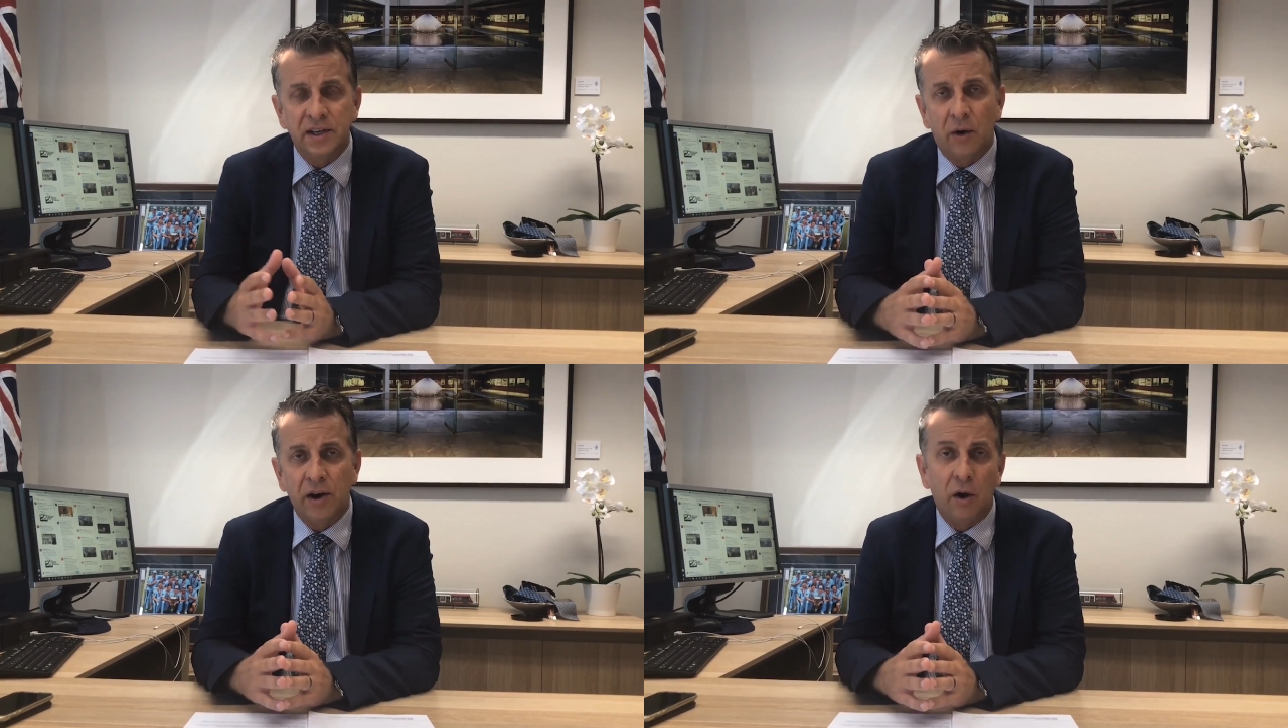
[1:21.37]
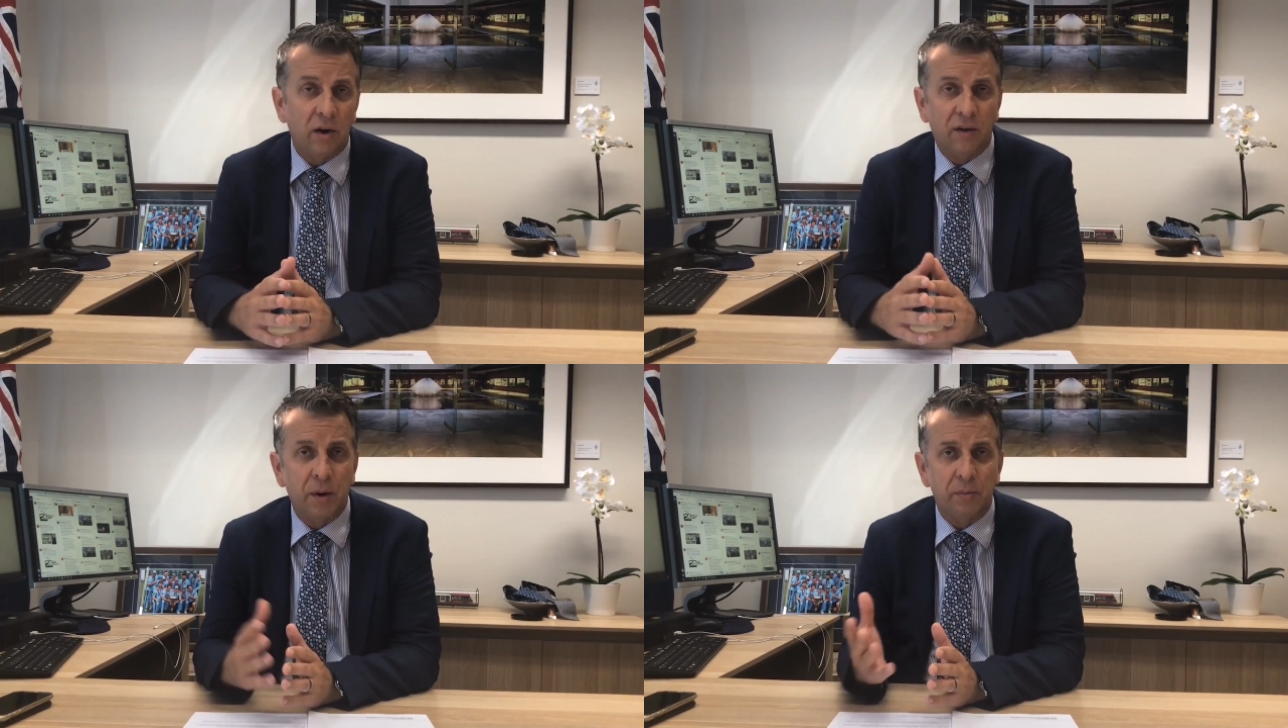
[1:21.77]
Now, I know a
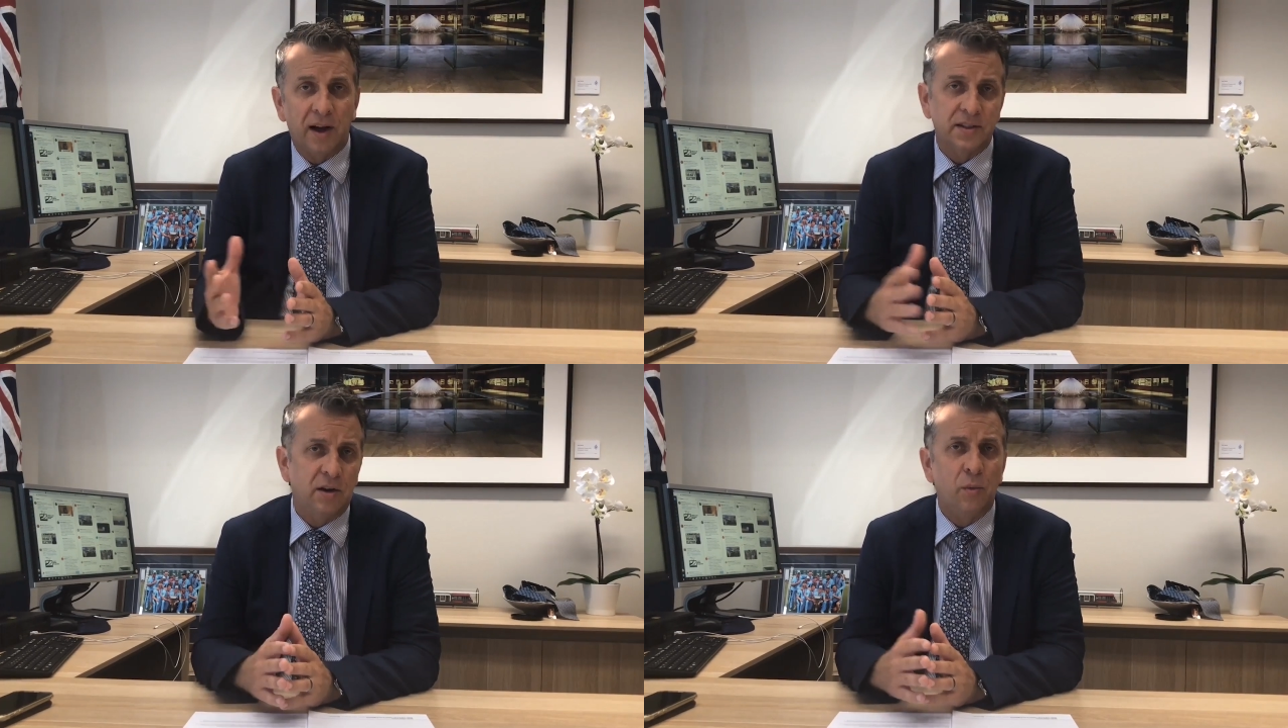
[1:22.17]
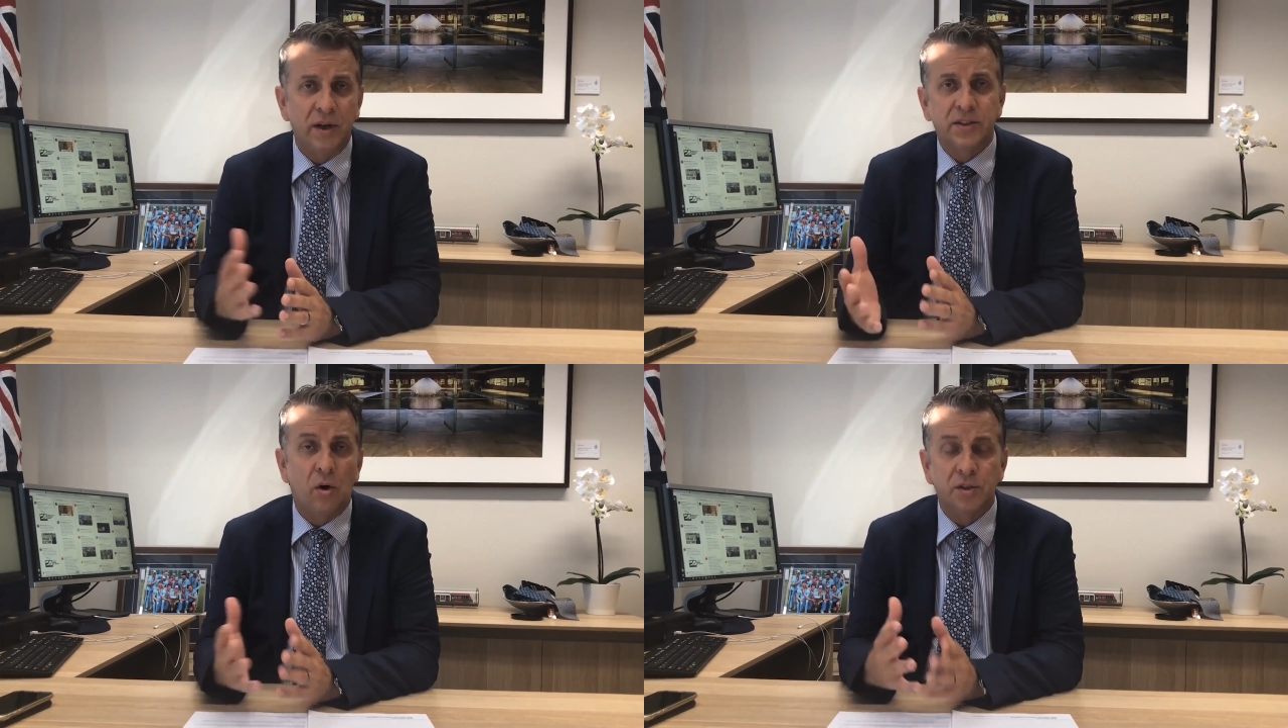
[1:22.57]
lot of people are asking,
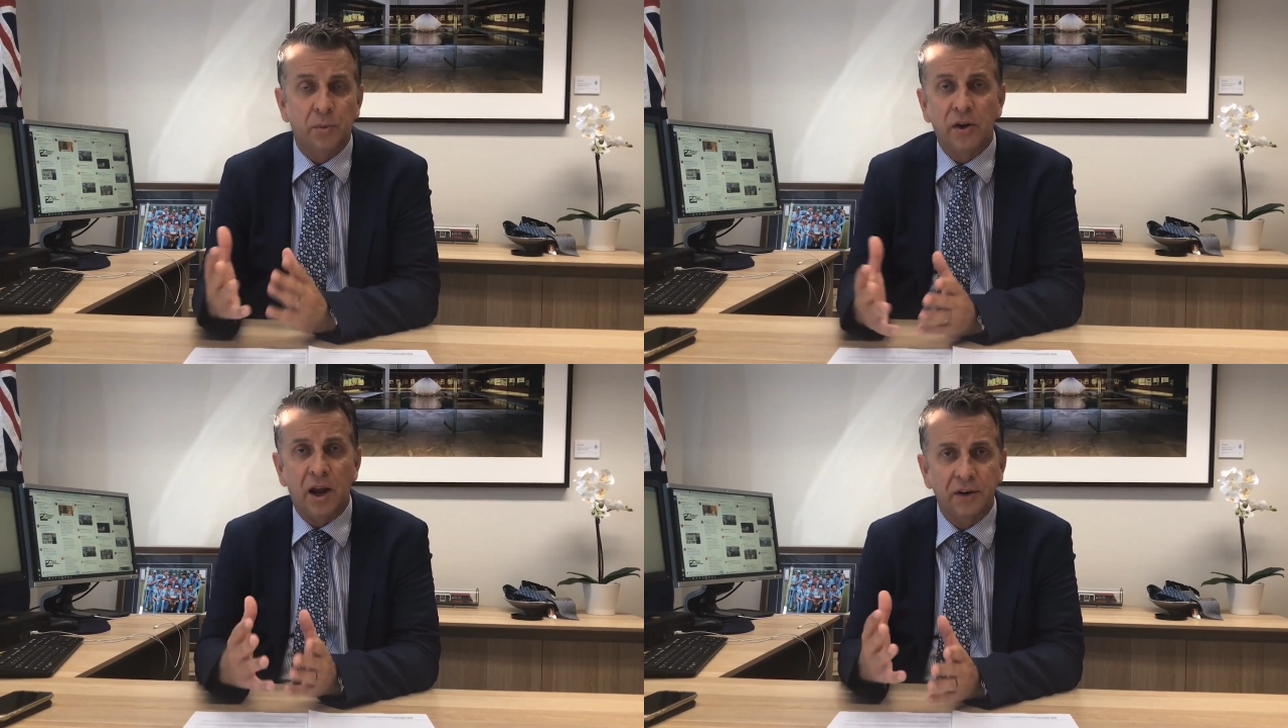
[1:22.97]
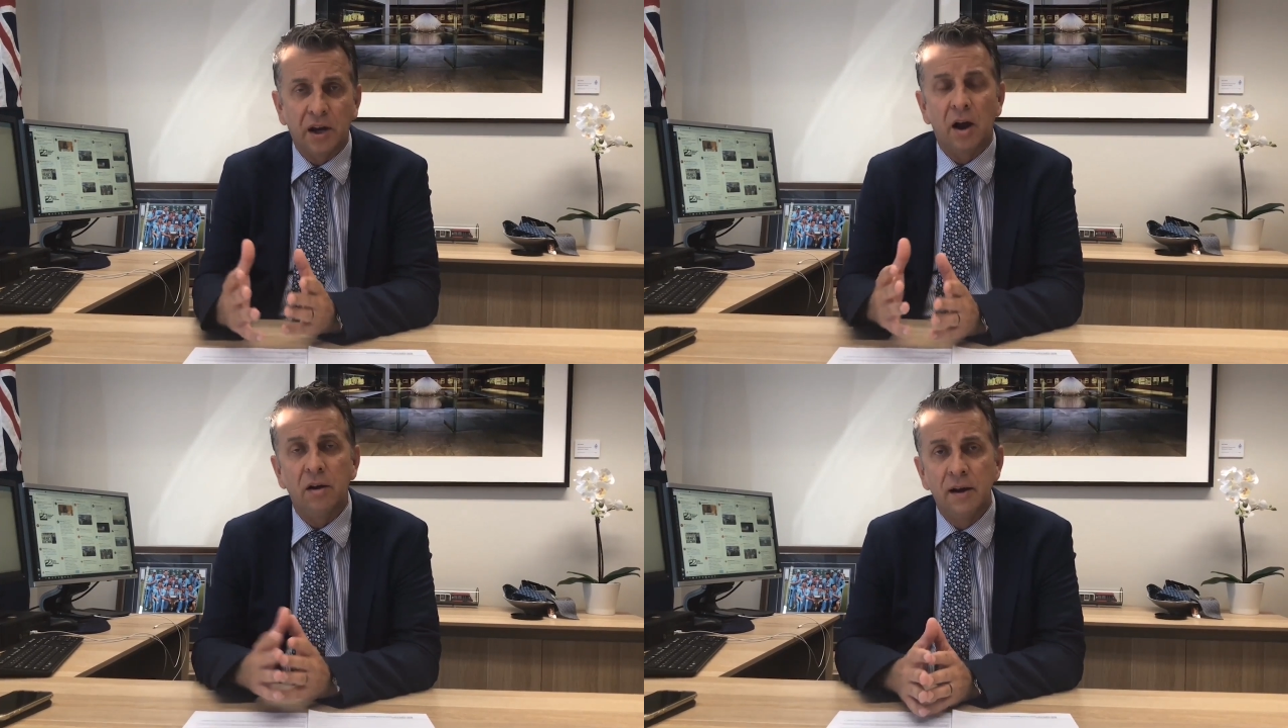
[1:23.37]
where's the hospital going to
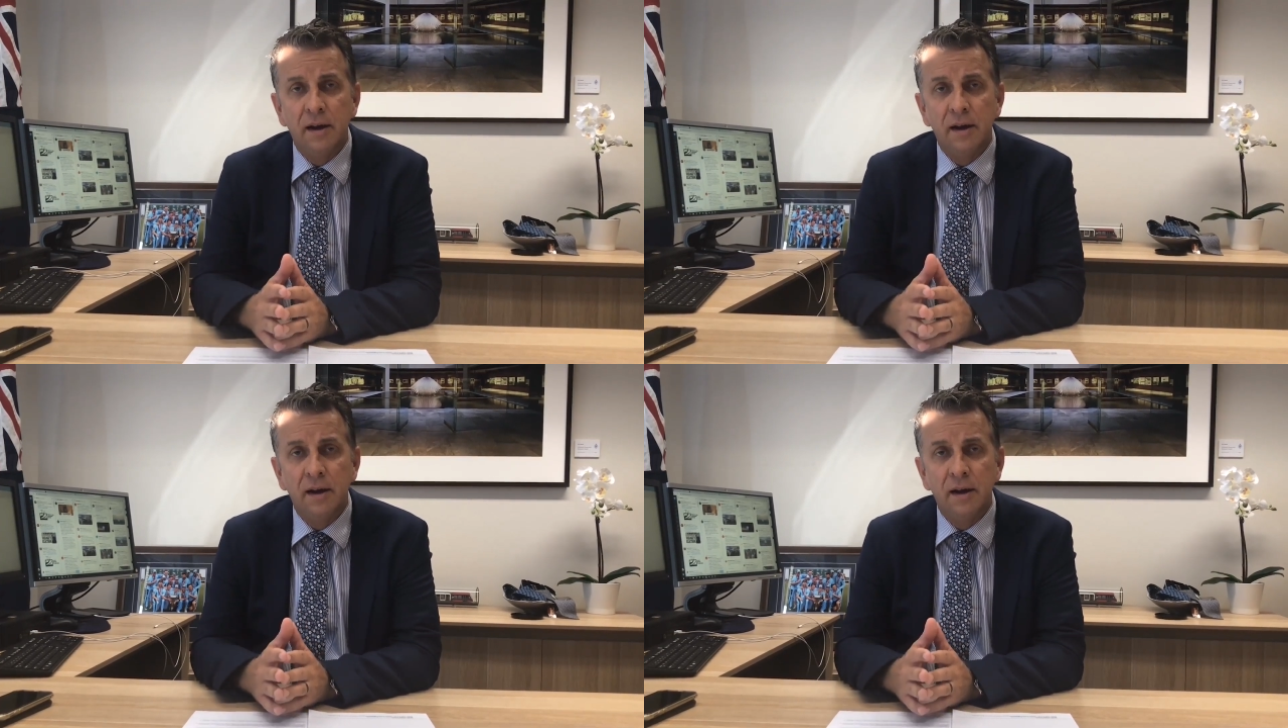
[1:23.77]
go?